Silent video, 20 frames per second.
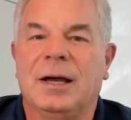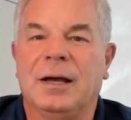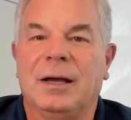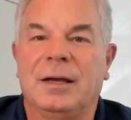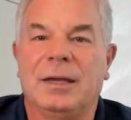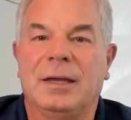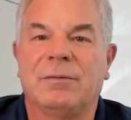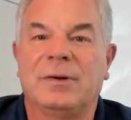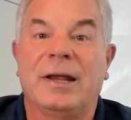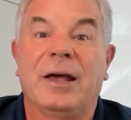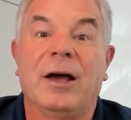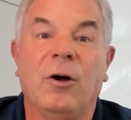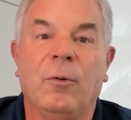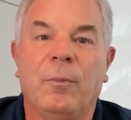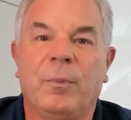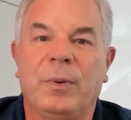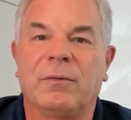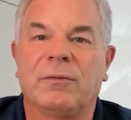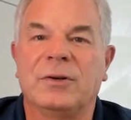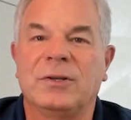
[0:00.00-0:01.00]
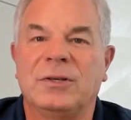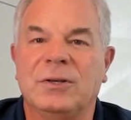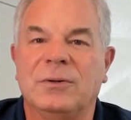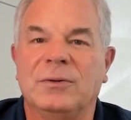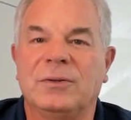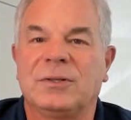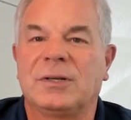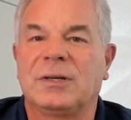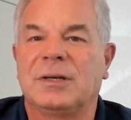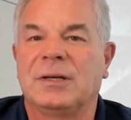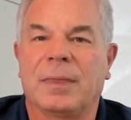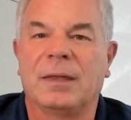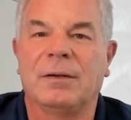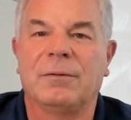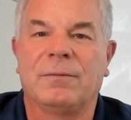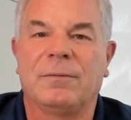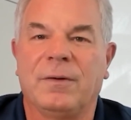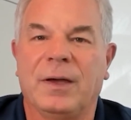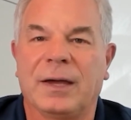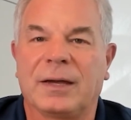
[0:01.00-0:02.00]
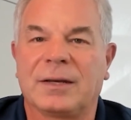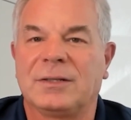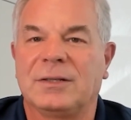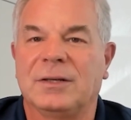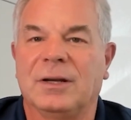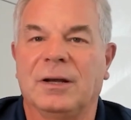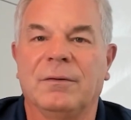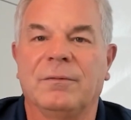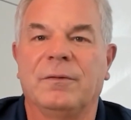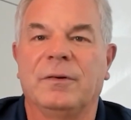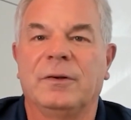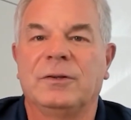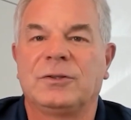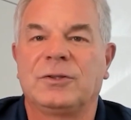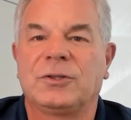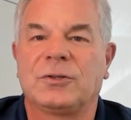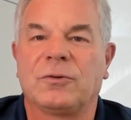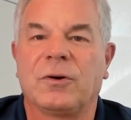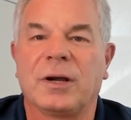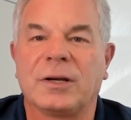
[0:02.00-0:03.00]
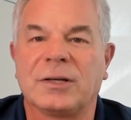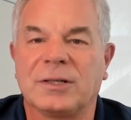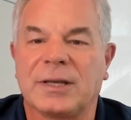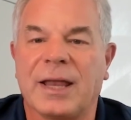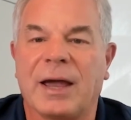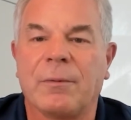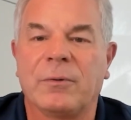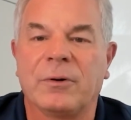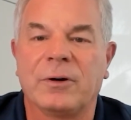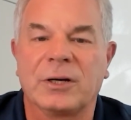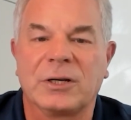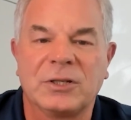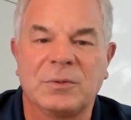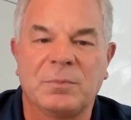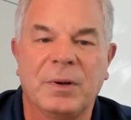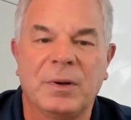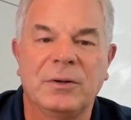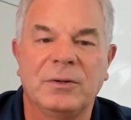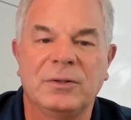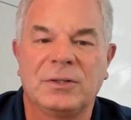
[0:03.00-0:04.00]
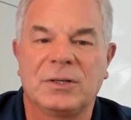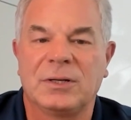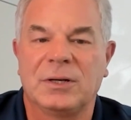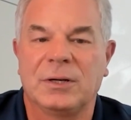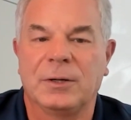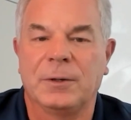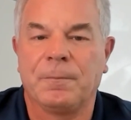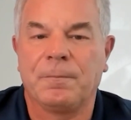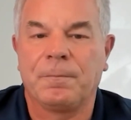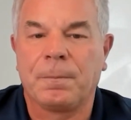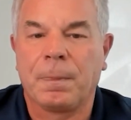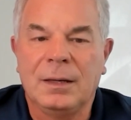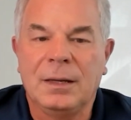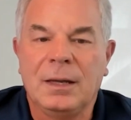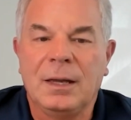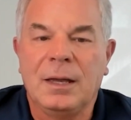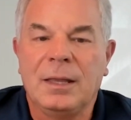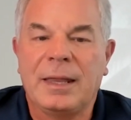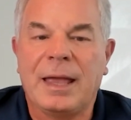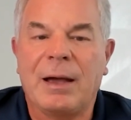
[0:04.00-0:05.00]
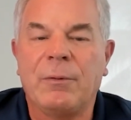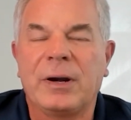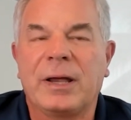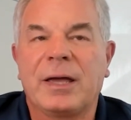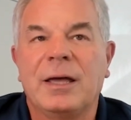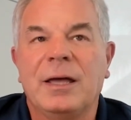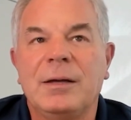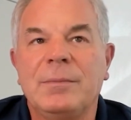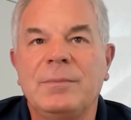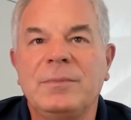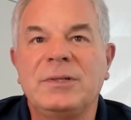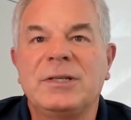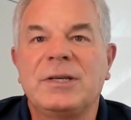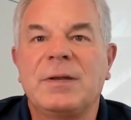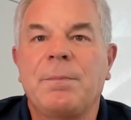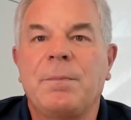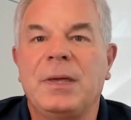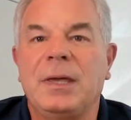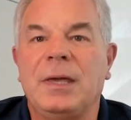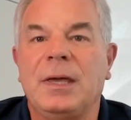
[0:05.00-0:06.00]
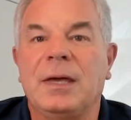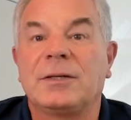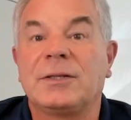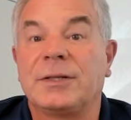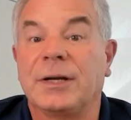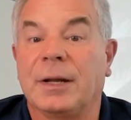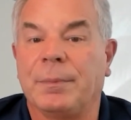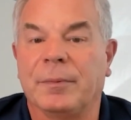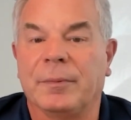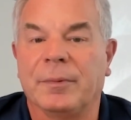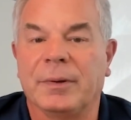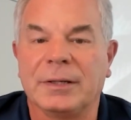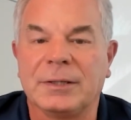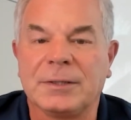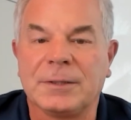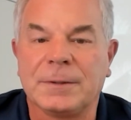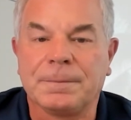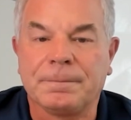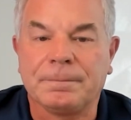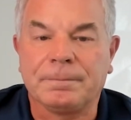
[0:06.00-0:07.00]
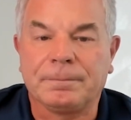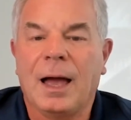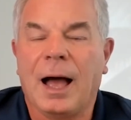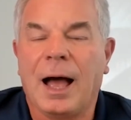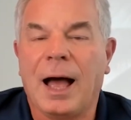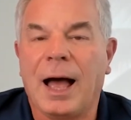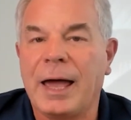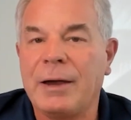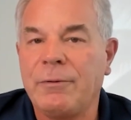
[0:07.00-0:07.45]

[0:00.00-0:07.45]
even helping reduce the effects of stress that we're exposed to. Now, when it comes to PS supplements, I